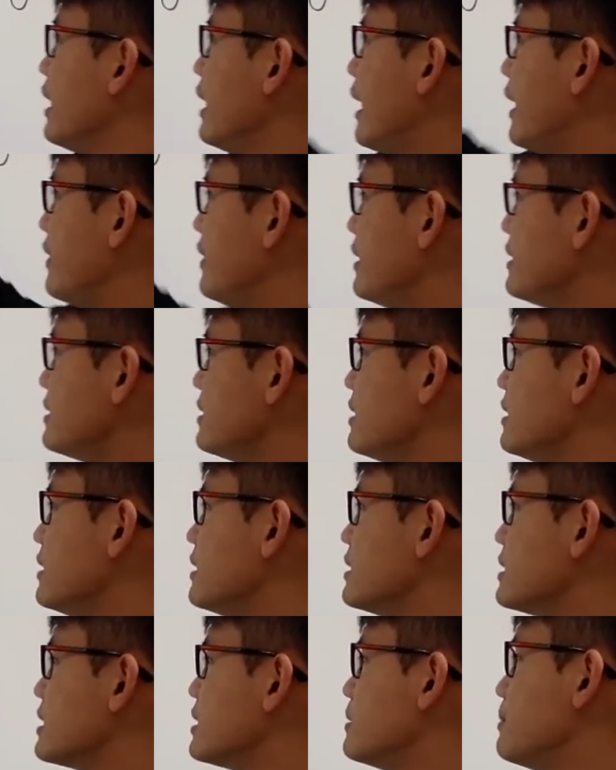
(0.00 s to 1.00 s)
and this
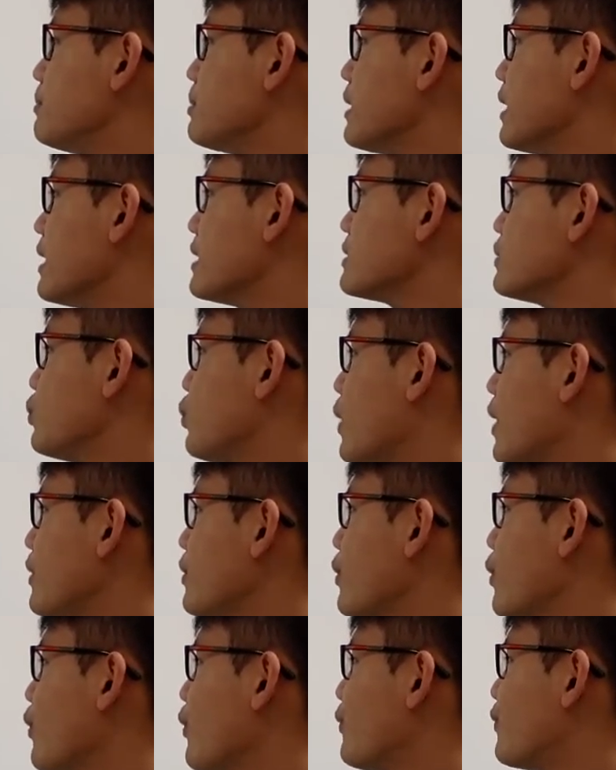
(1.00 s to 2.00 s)
is plus 1
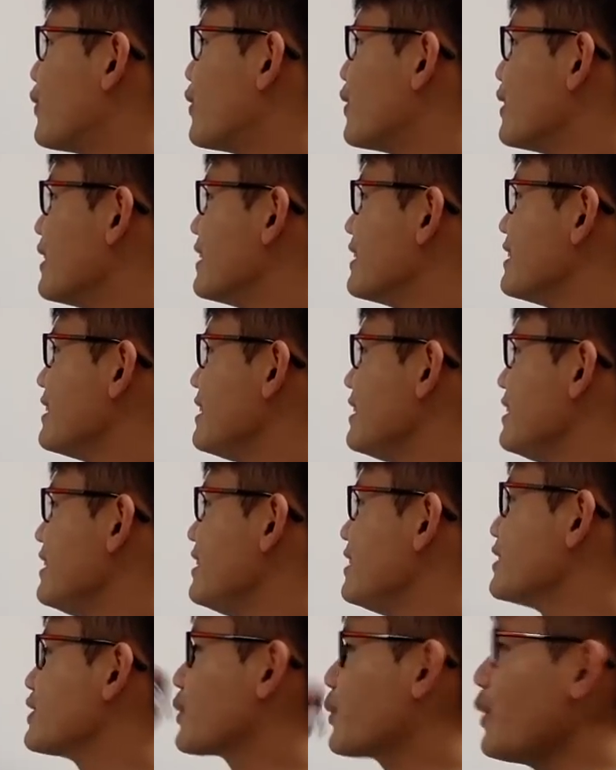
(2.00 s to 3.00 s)
over t
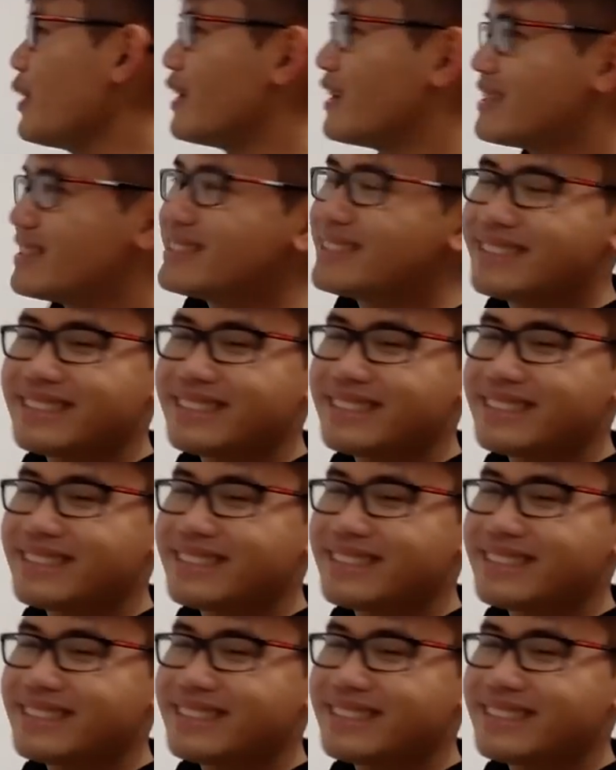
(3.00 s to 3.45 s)
squared.